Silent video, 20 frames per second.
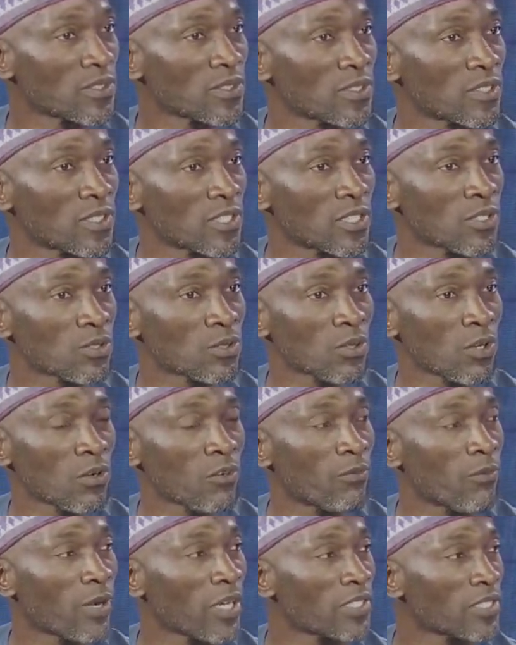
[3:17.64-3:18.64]
The issue
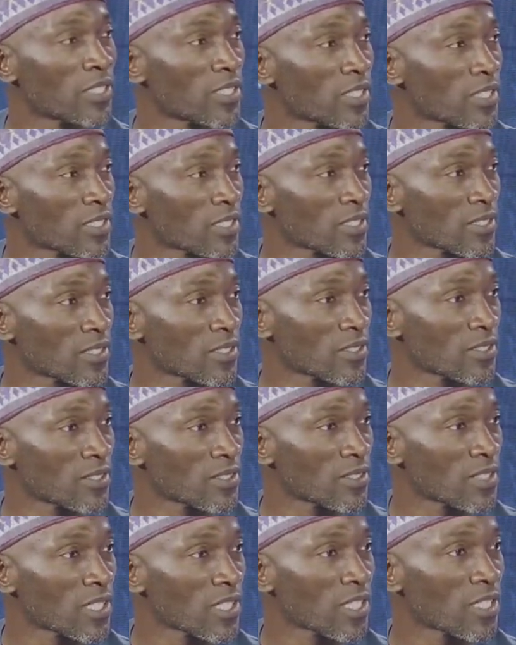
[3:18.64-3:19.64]
of bandits
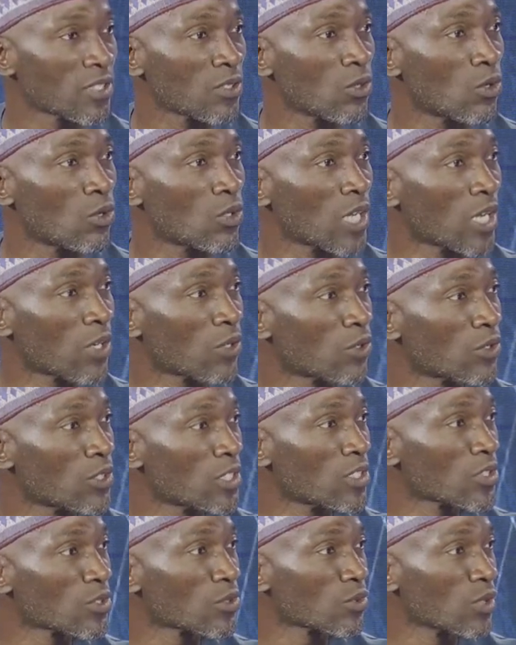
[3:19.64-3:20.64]
taking hold and
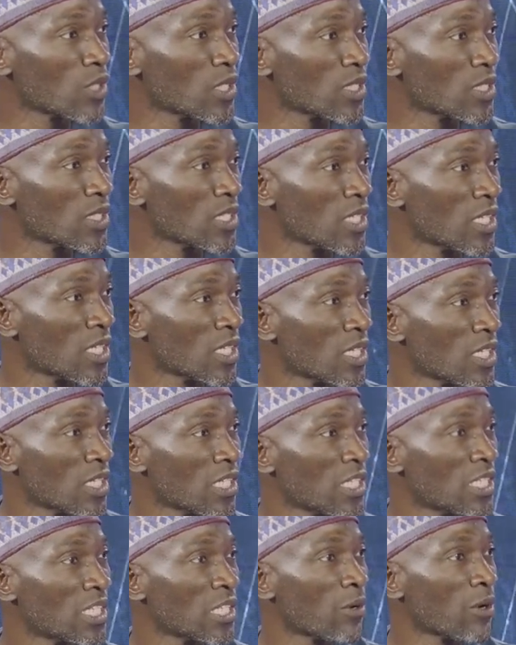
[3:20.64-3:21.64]
holding sway
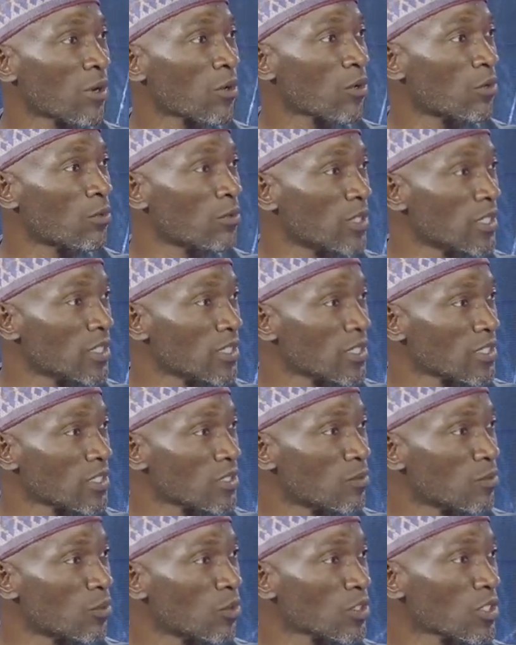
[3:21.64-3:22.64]
in our communities,
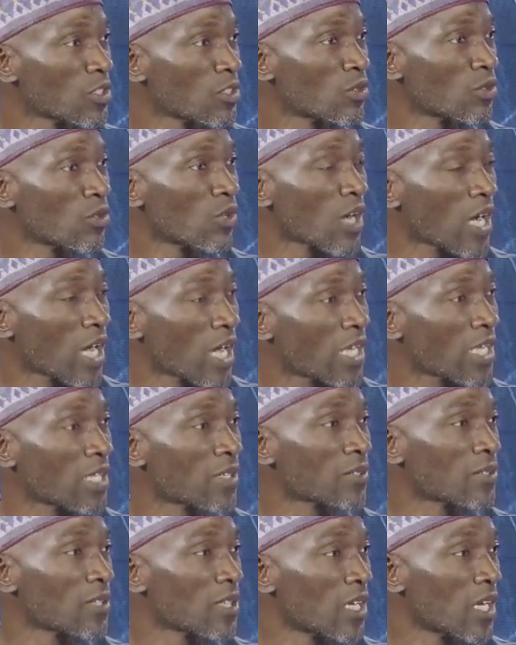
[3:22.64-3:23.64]
both in
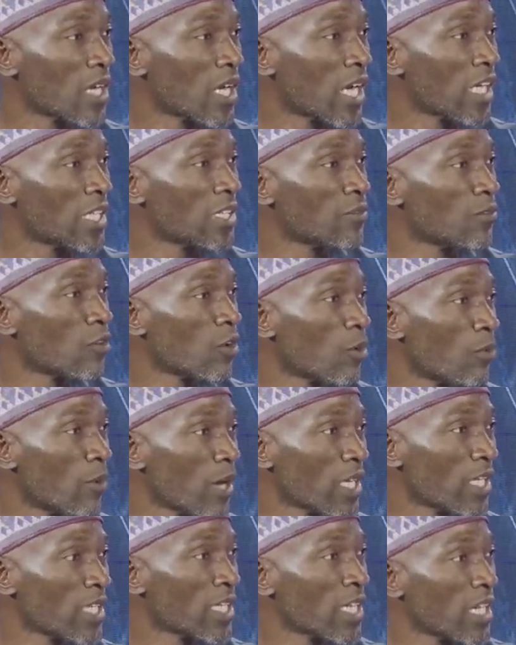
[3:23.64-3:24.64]
rural and even
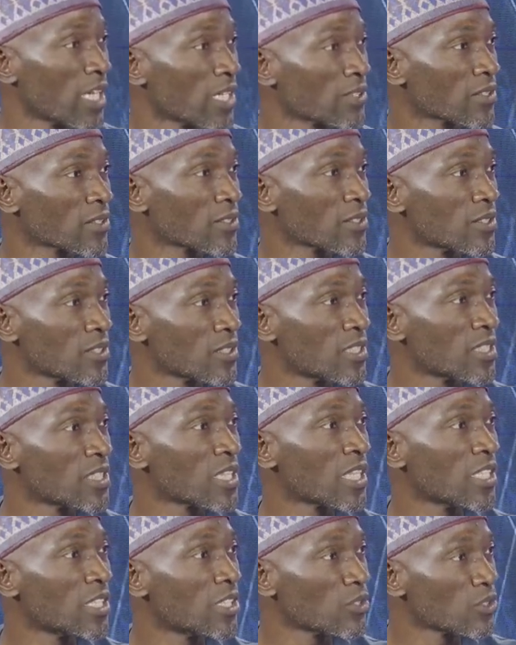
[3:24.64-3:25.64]
urban areas, is
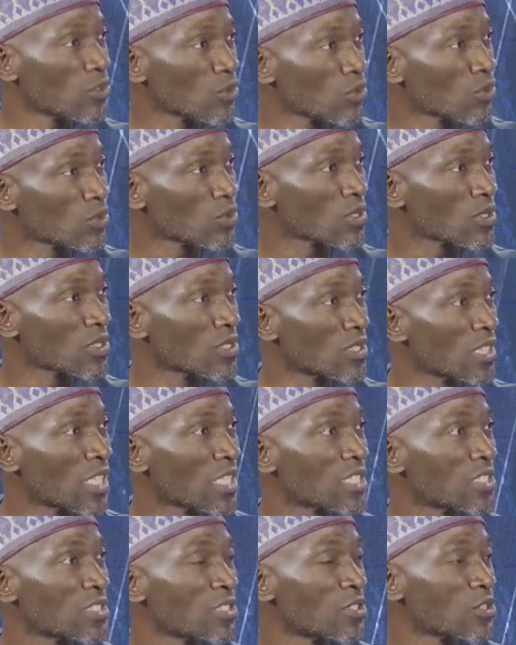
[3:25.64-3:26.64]
an issue
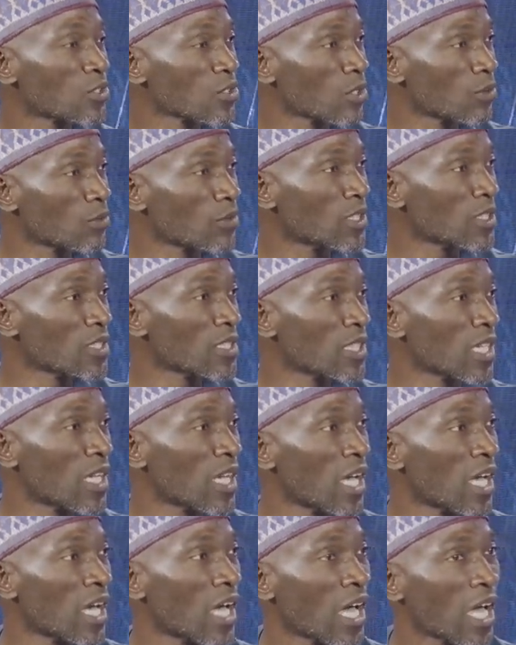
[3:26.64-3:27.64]
that is disturbing,
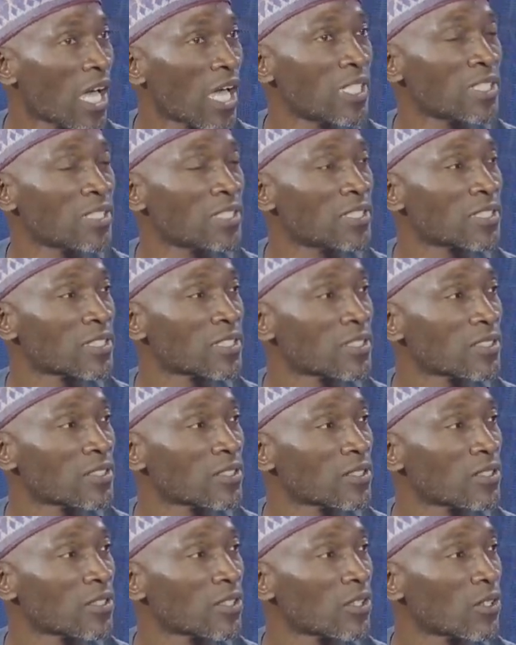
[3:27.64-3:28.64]
and
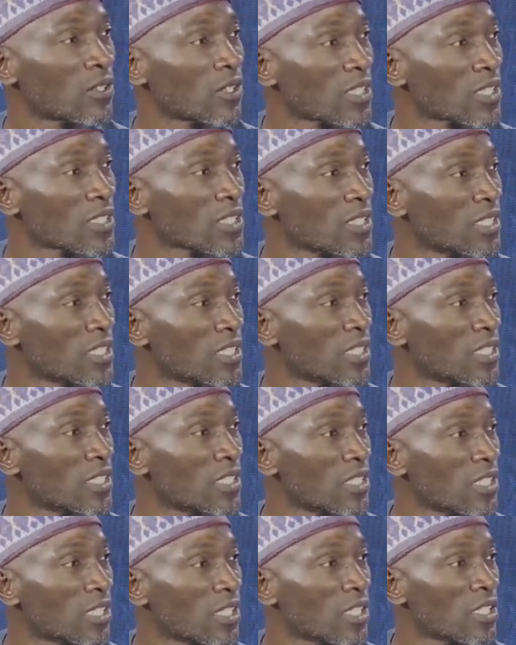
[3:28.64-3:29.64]
honestly,
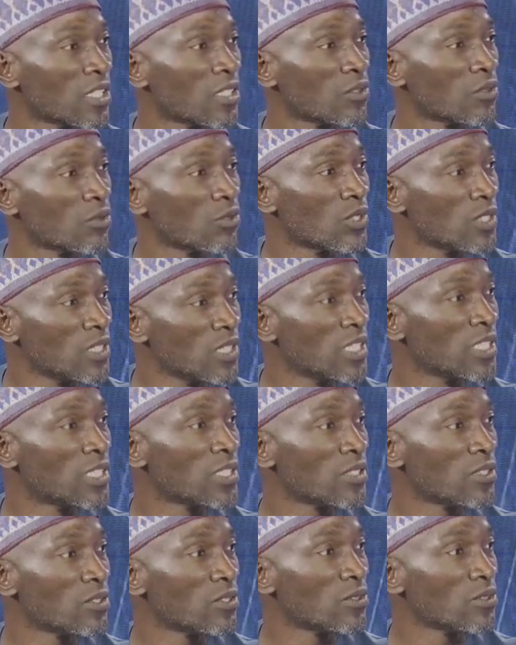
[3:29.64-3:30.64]
we
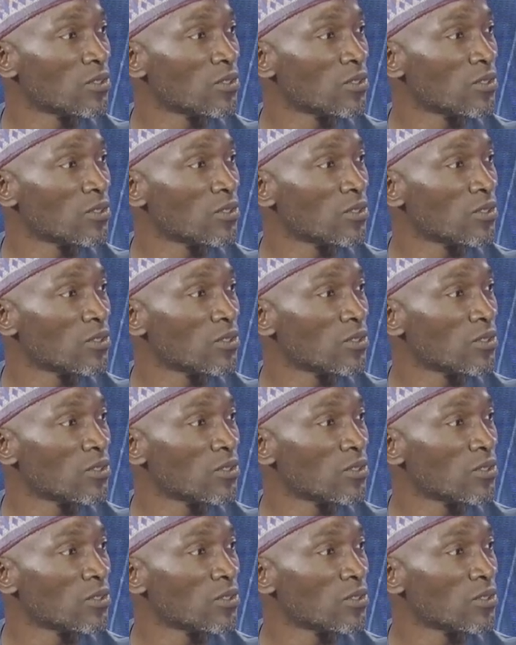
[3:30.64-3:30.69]
need